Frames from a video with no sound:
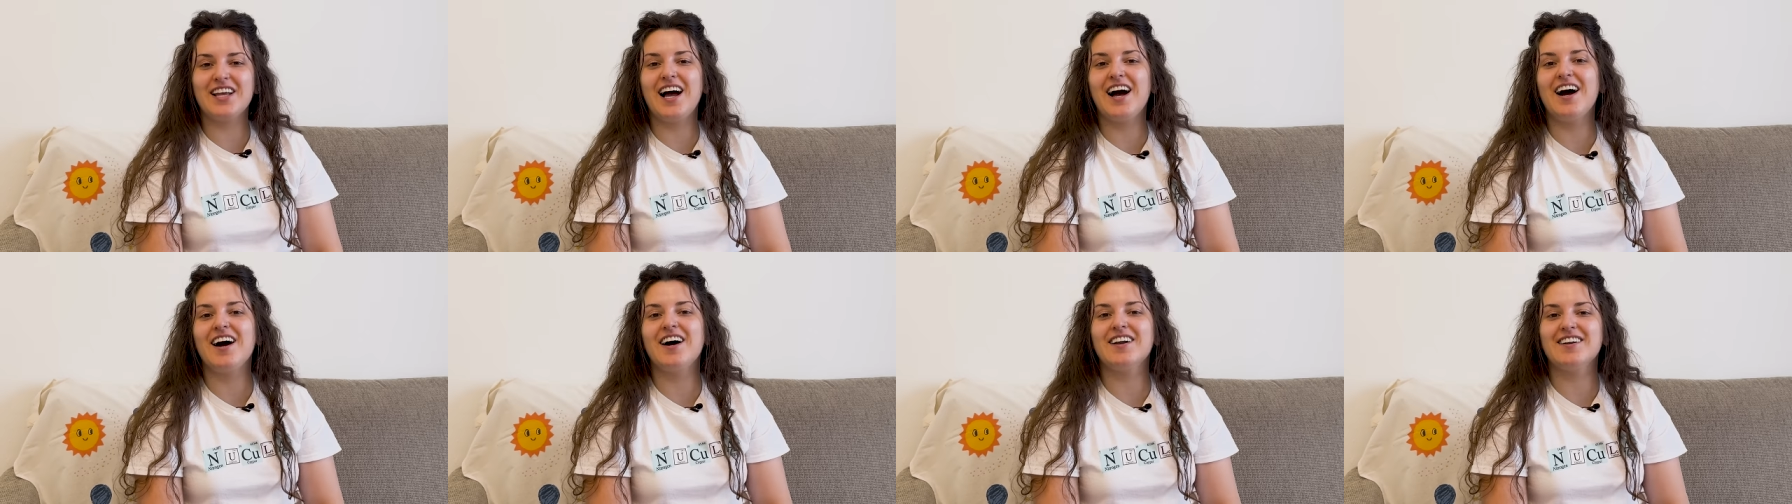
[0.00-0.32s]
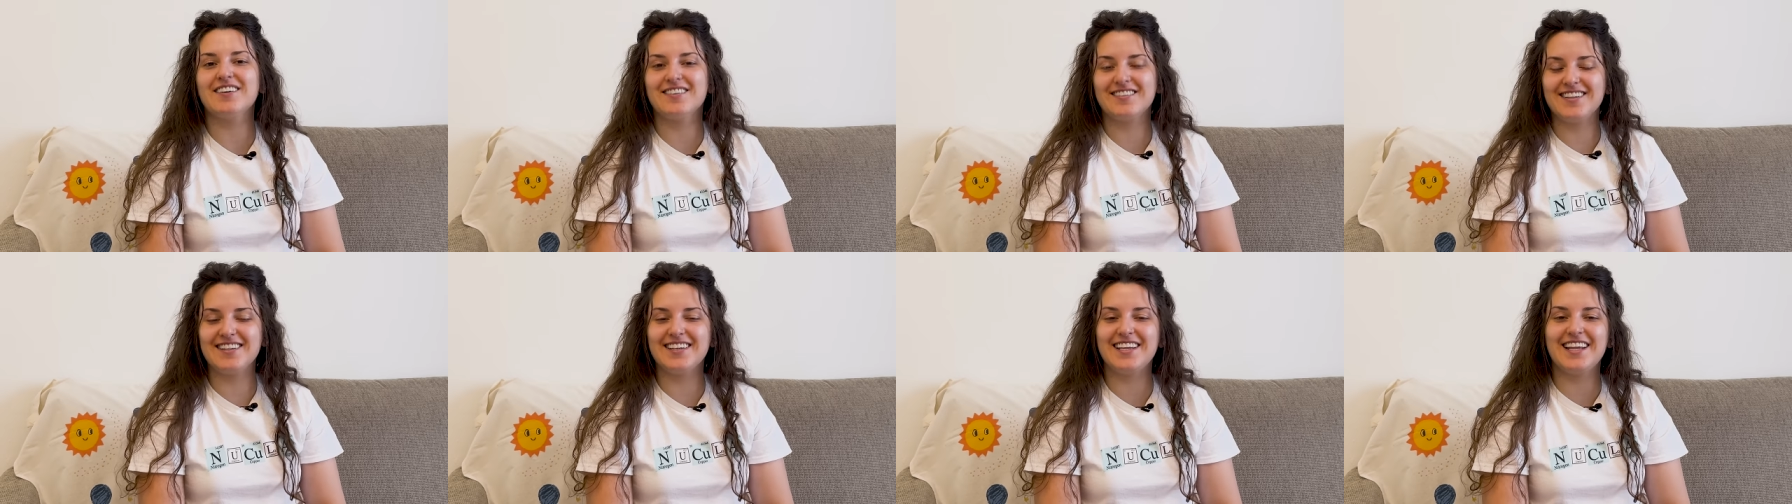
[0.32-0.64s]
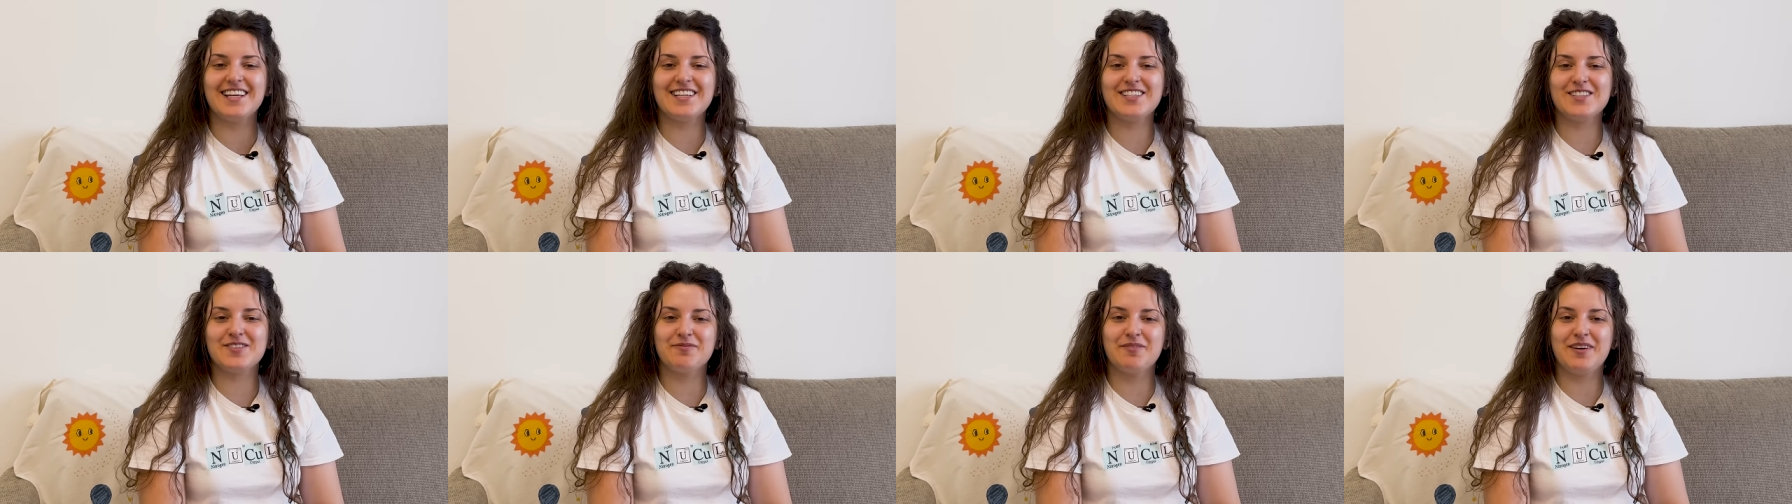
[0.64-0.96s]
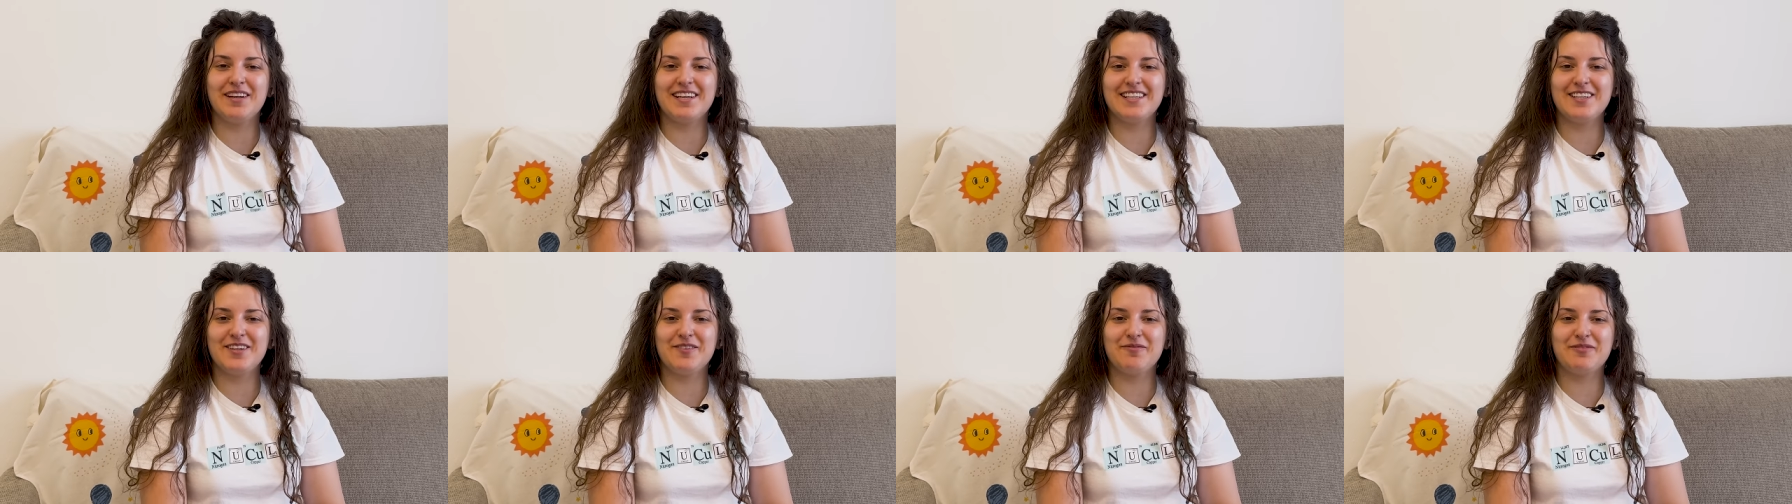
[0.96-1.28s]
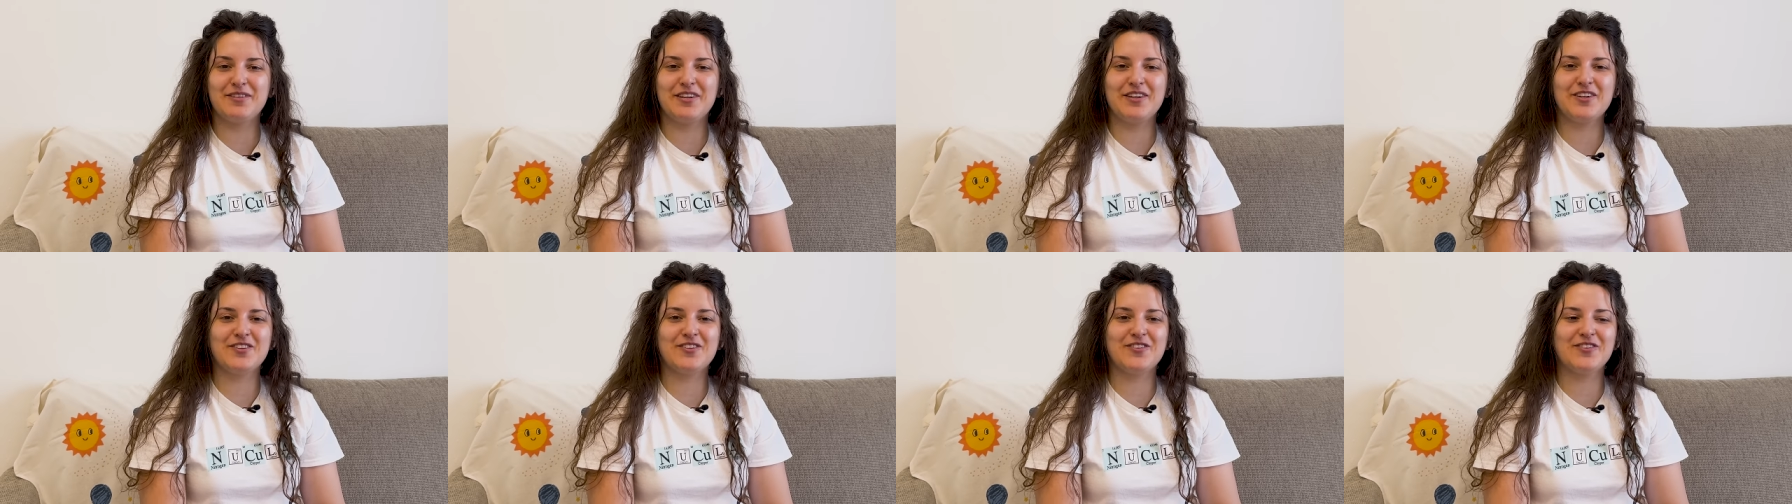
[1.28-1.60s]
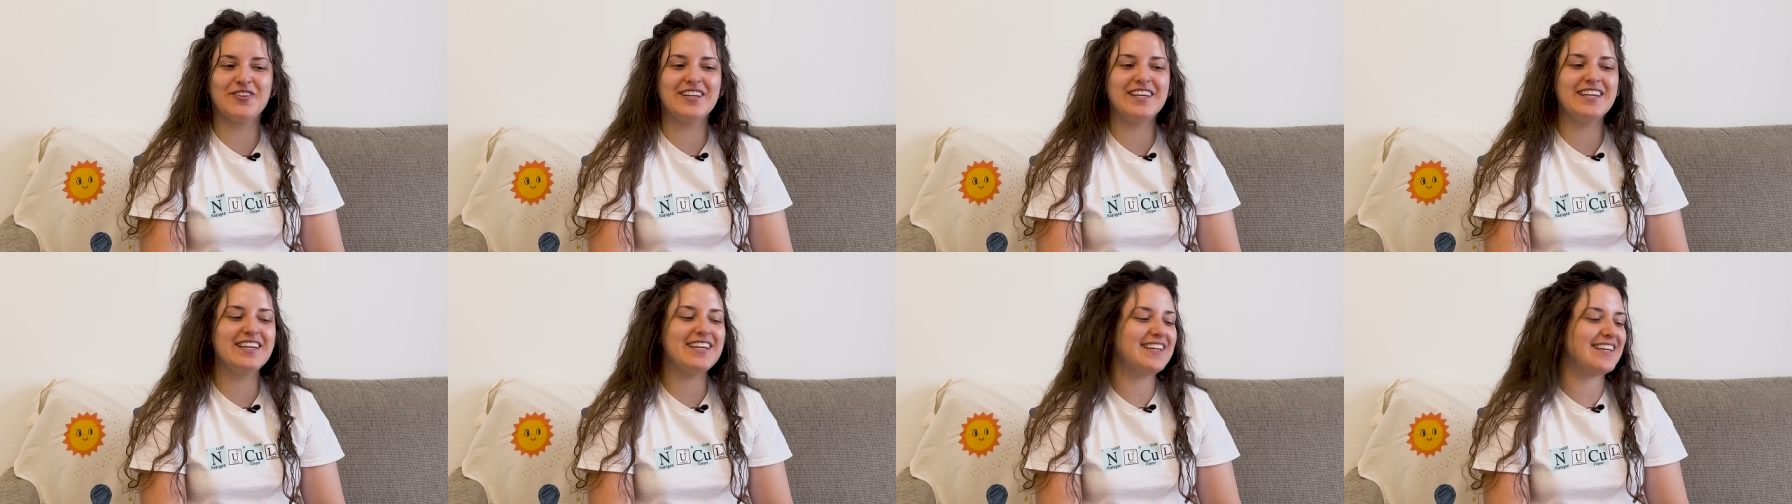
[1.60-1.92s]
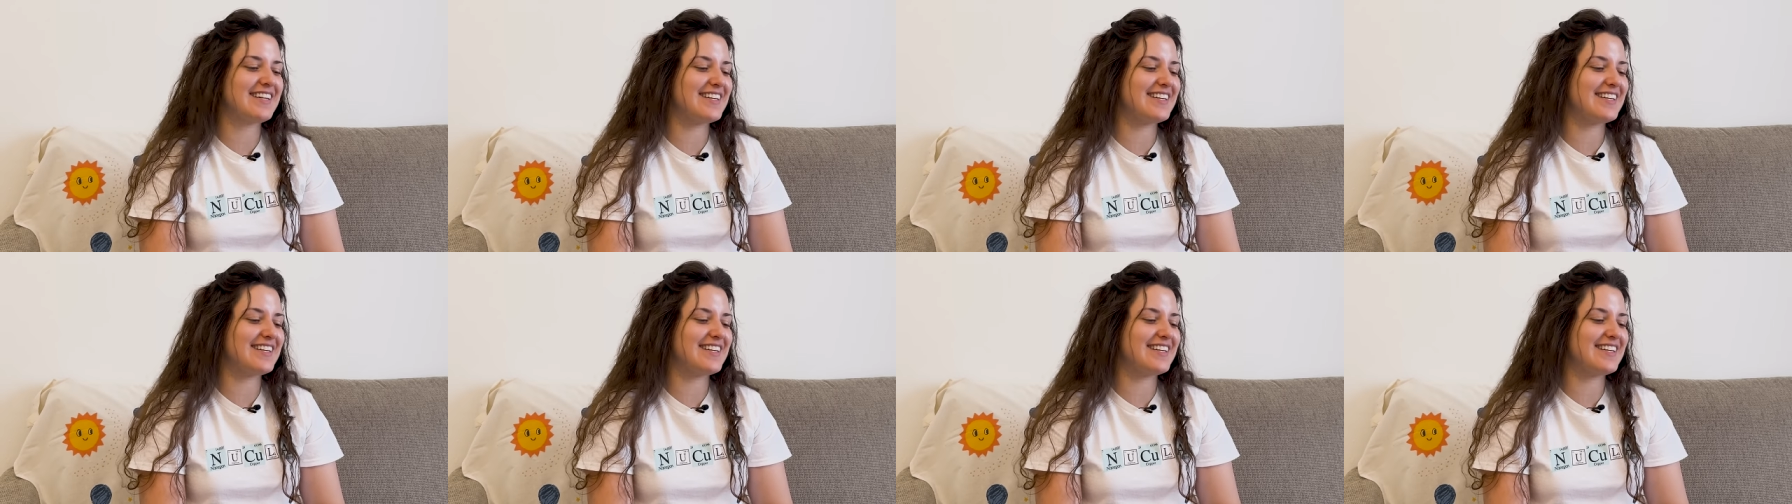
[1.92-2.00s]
are the next Marie and Pierre Curie,